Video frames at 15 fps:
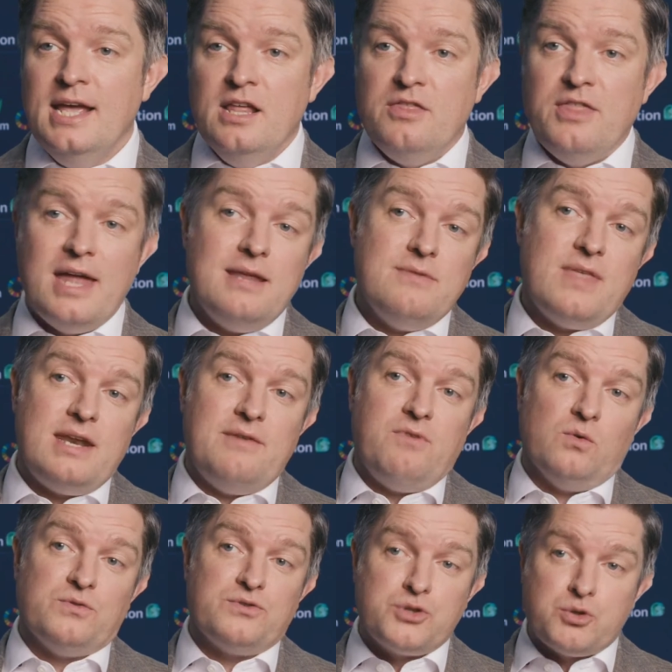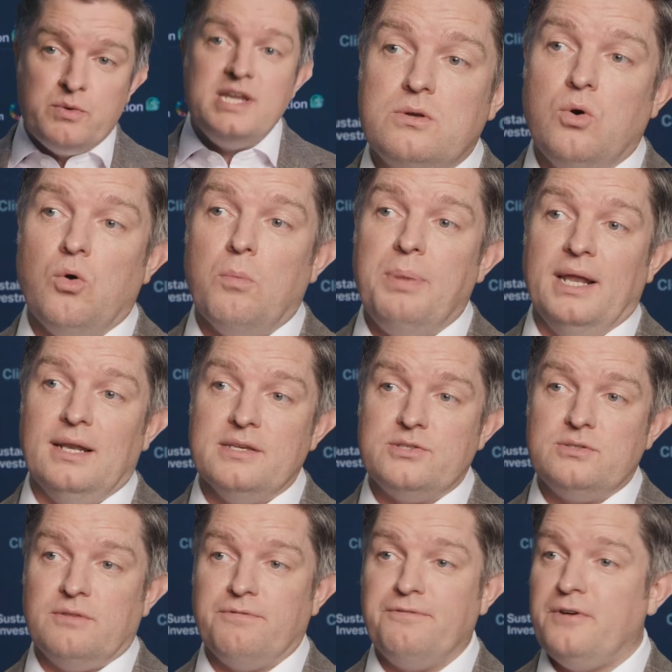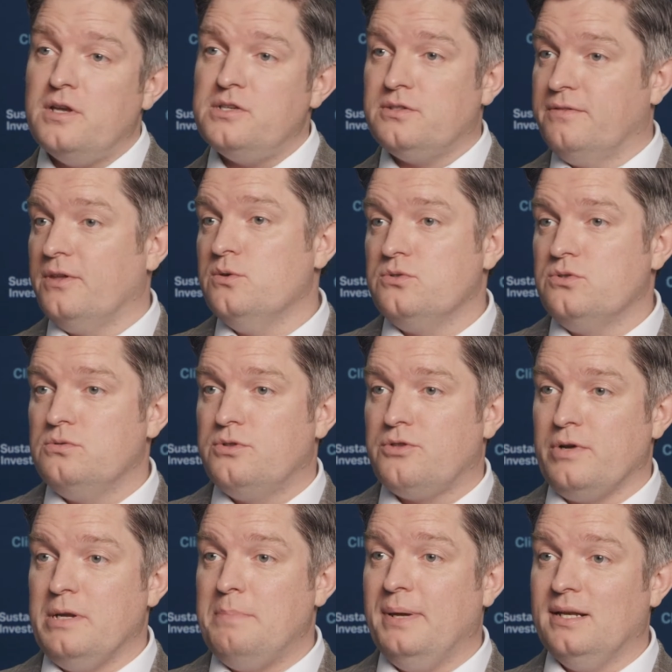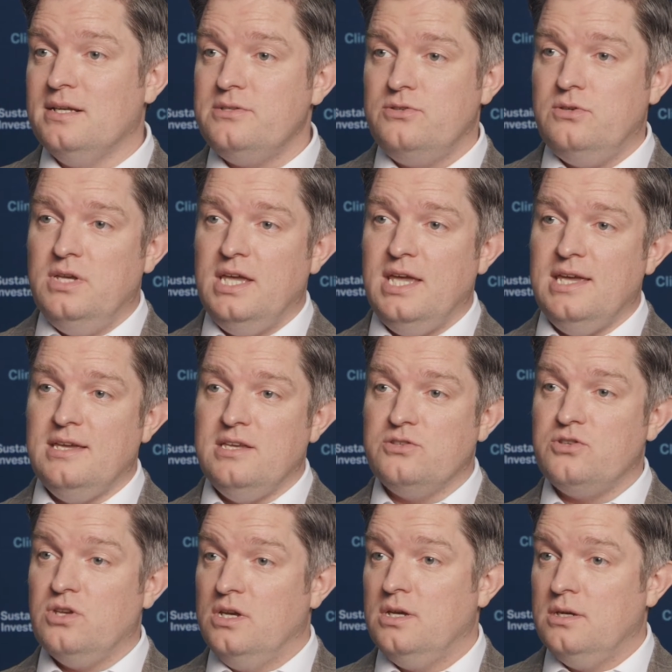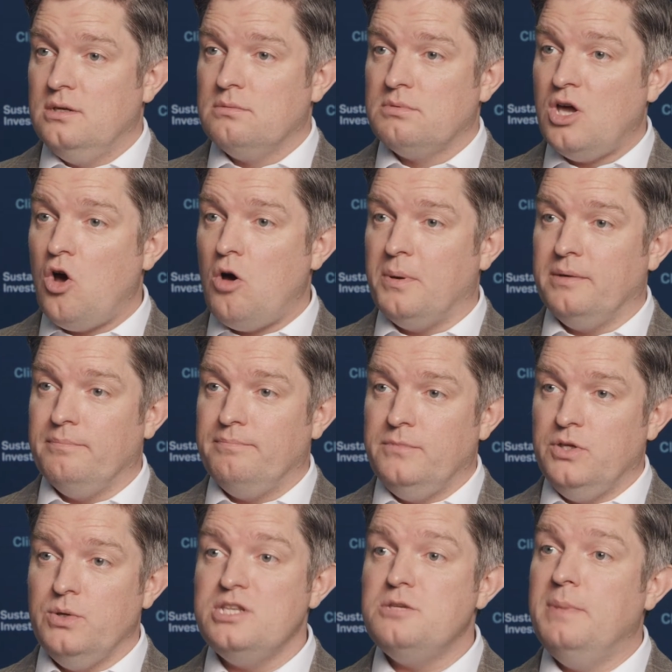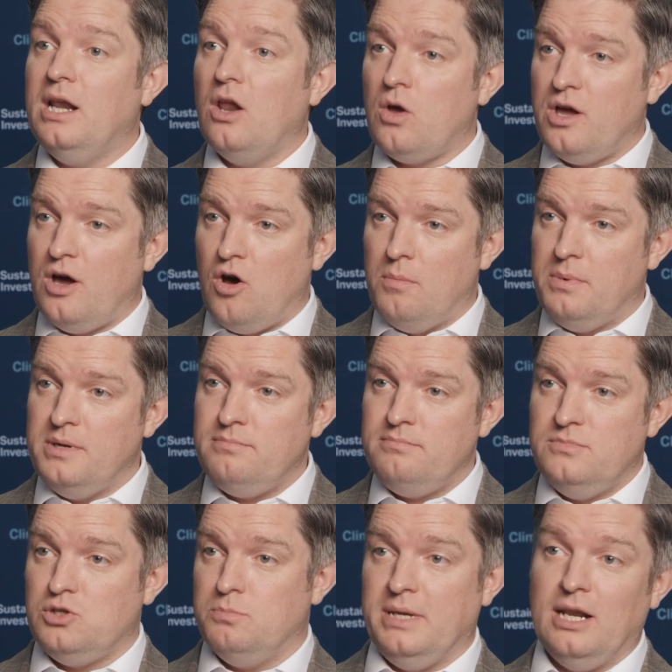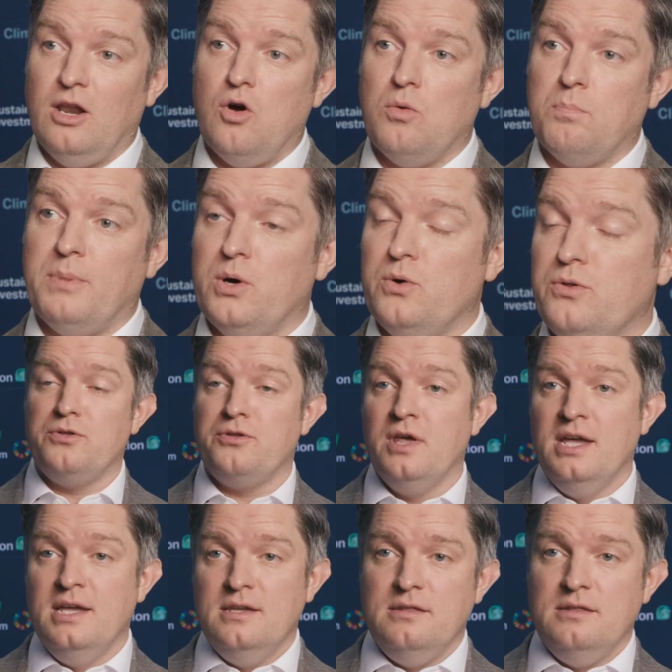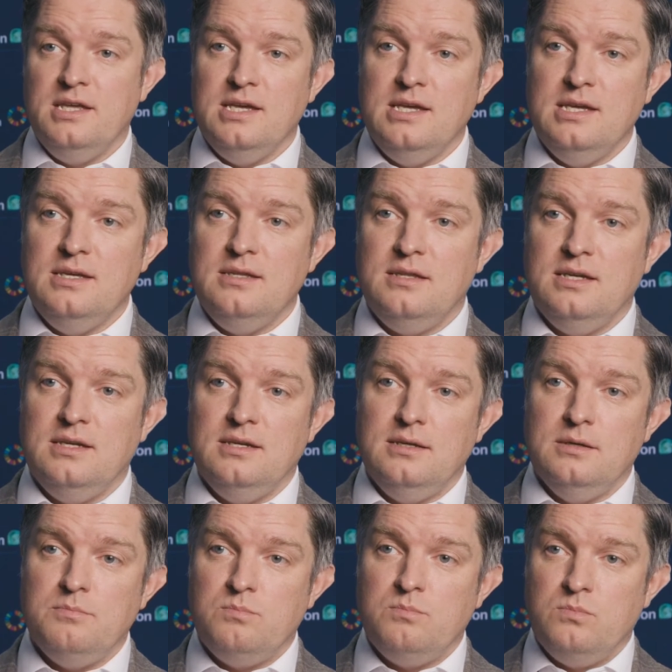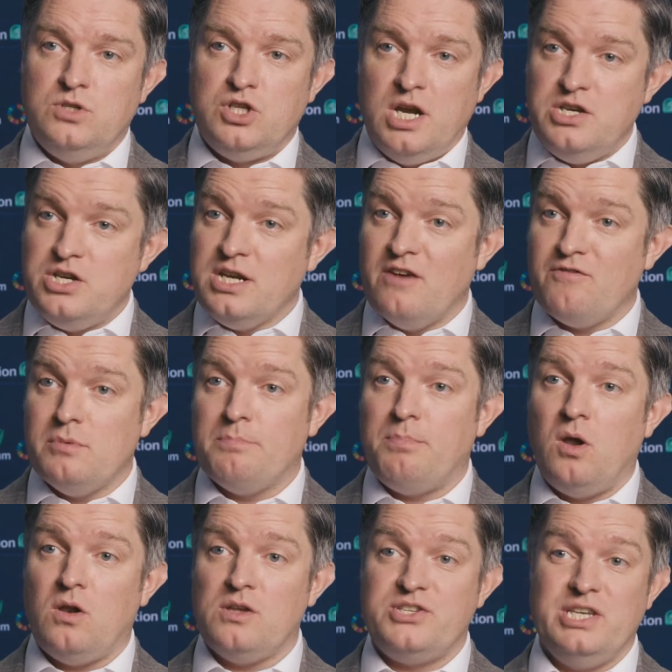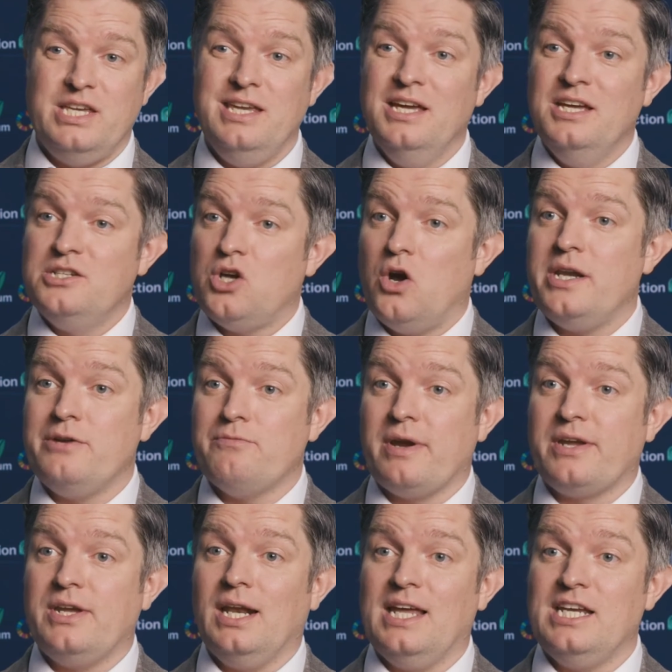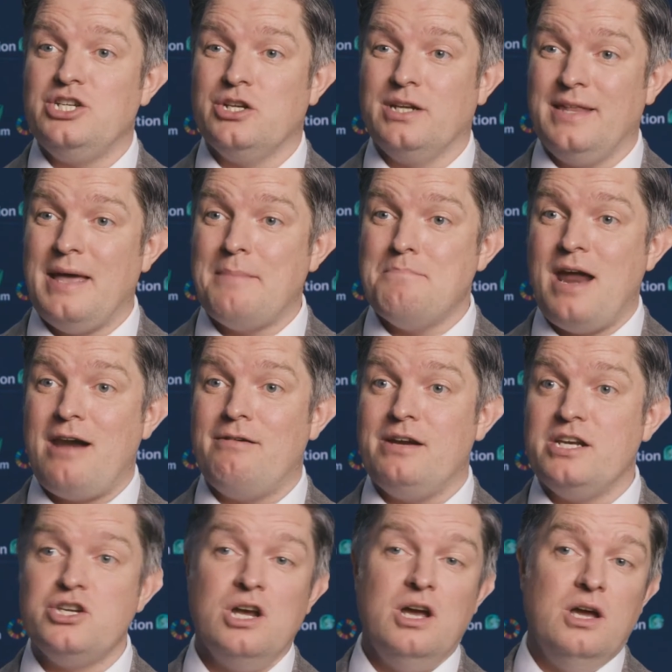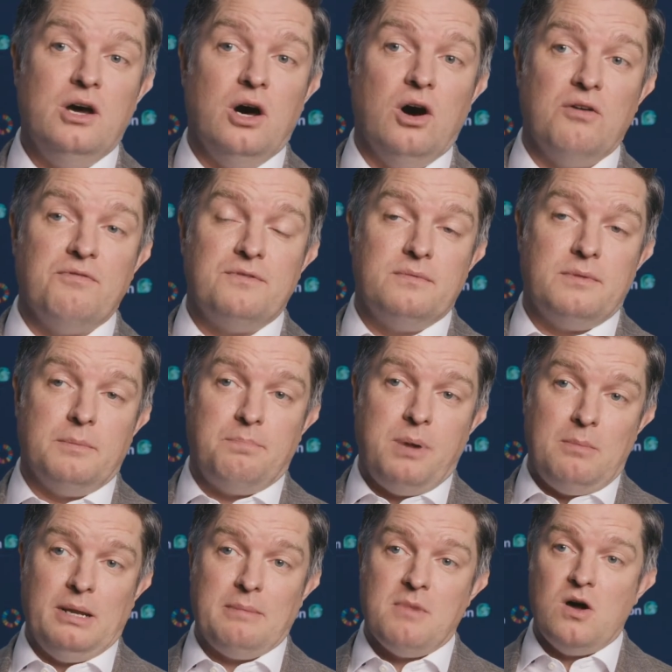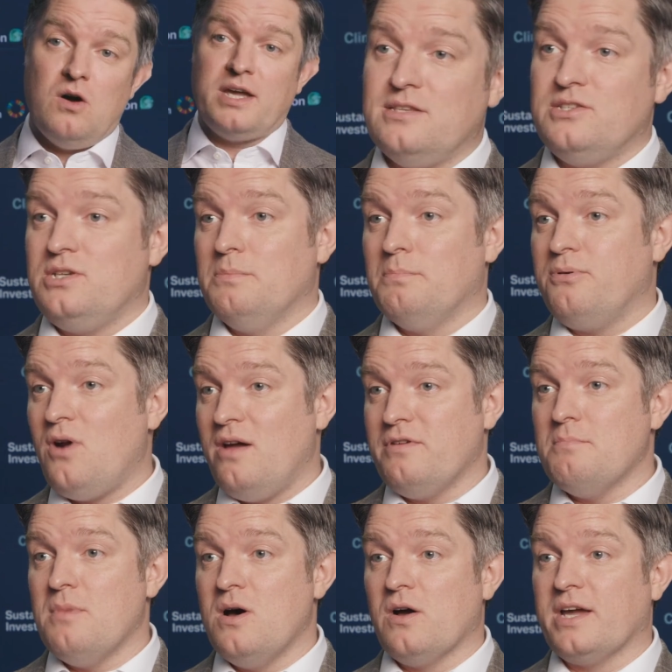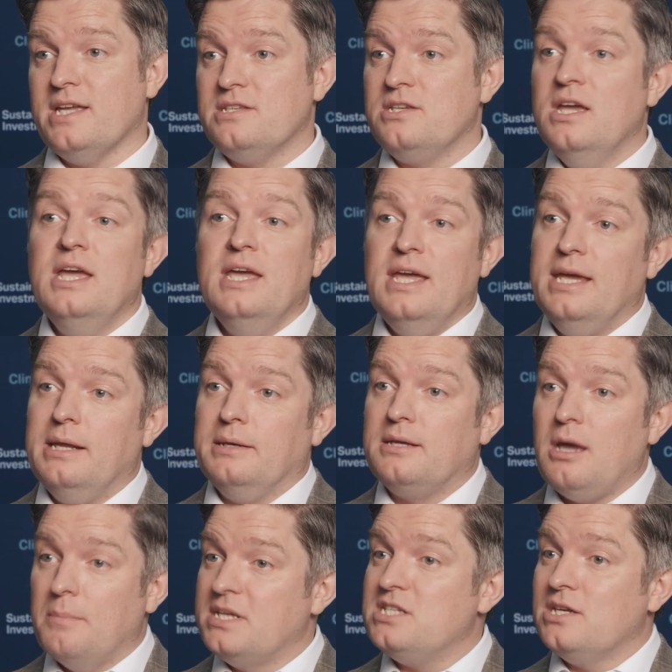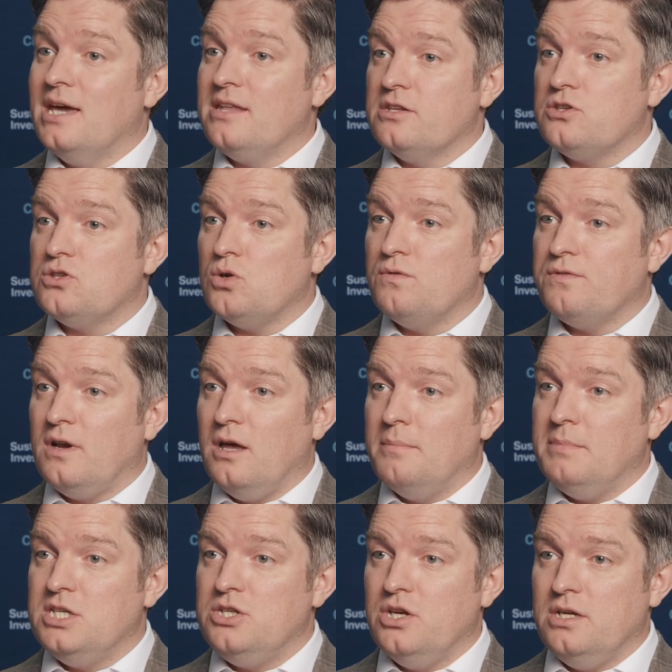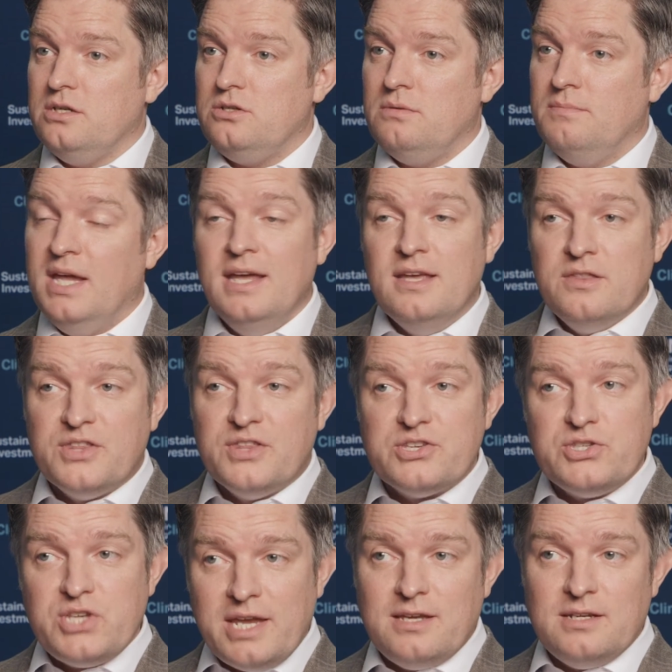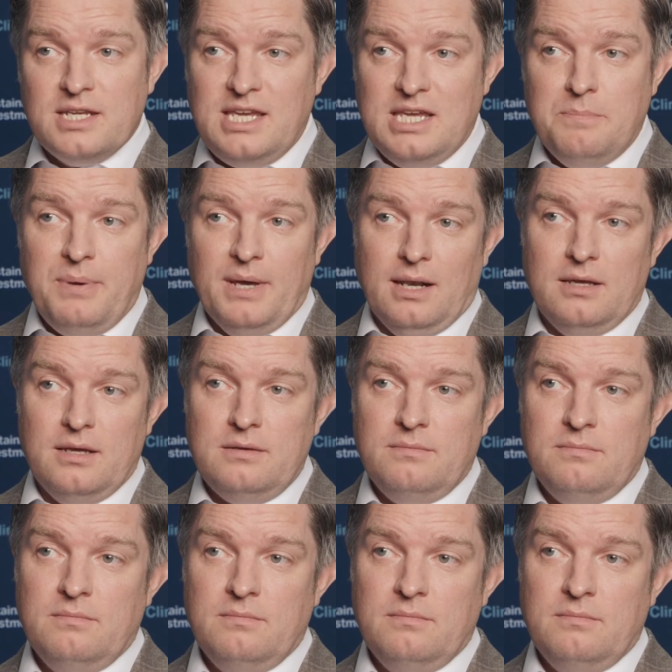That involves three core pillars. The first of those three pillars is carbon. You need to be long carbon to be long both the changing government policy, tightening regulation, and that marriage of the public markets and private markets in coming together to solve climate change. The second key pillar